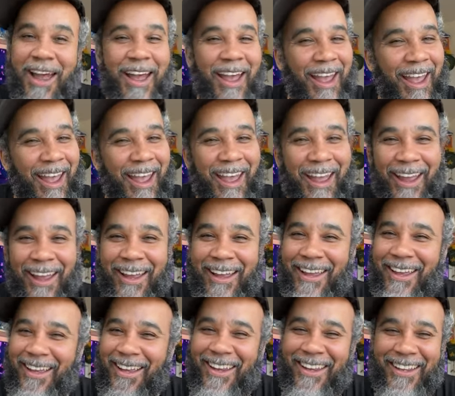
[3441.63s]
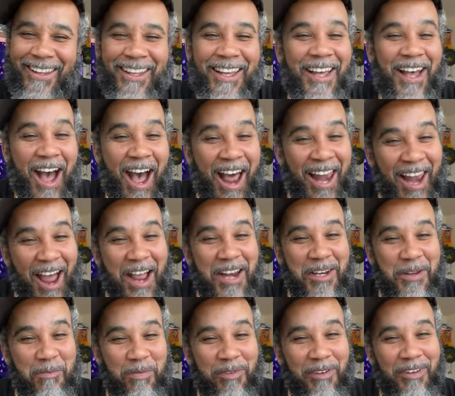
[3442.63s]
Hey, I like
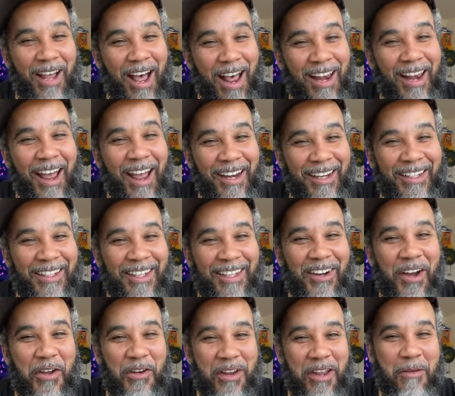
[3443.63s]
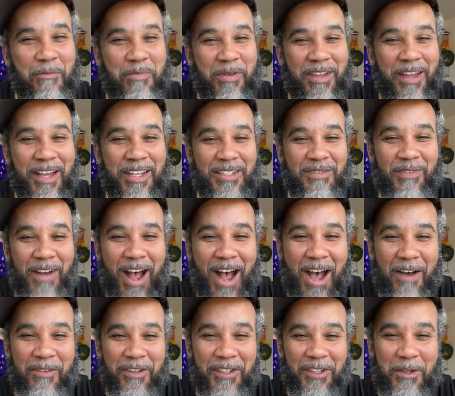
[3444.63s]
to I like to get on that
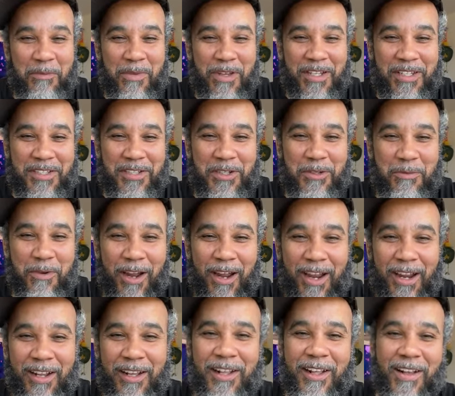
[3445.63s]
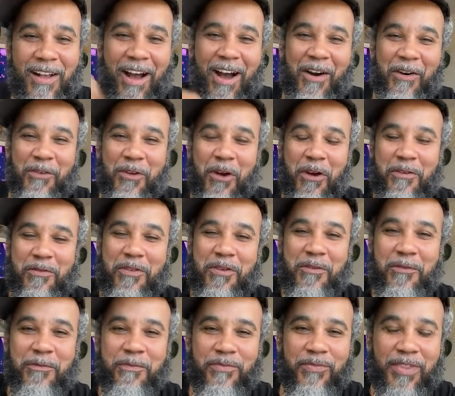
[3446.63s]
PS5 a little bit too, man. I don't know if
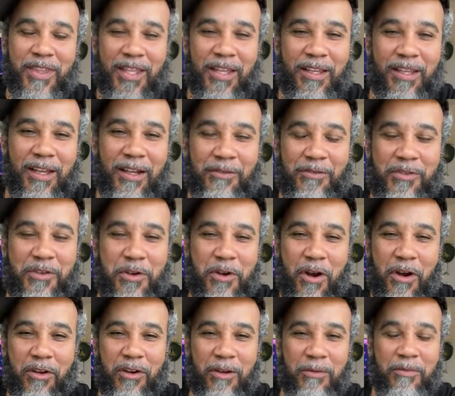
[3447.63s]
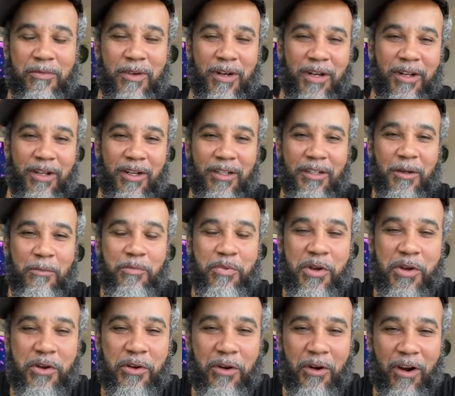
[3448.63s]
you if you on a uh,
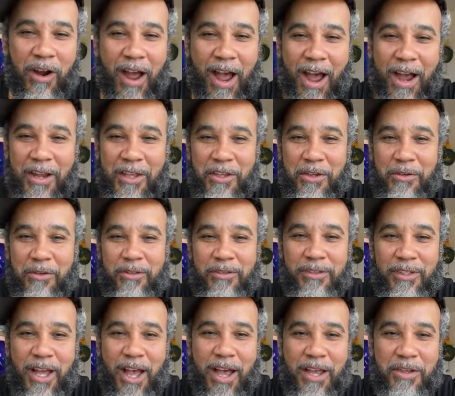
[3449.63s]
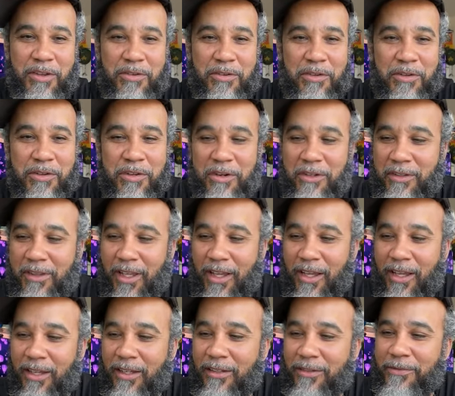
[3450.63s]
computer or how you how you do your
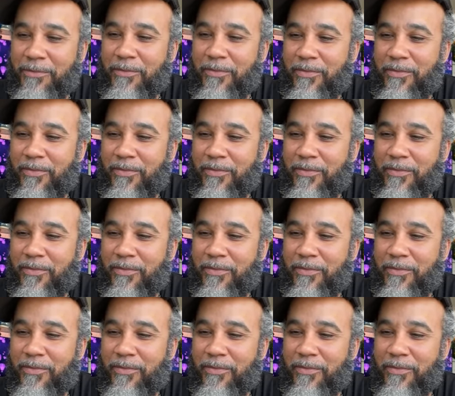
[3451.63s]
thing.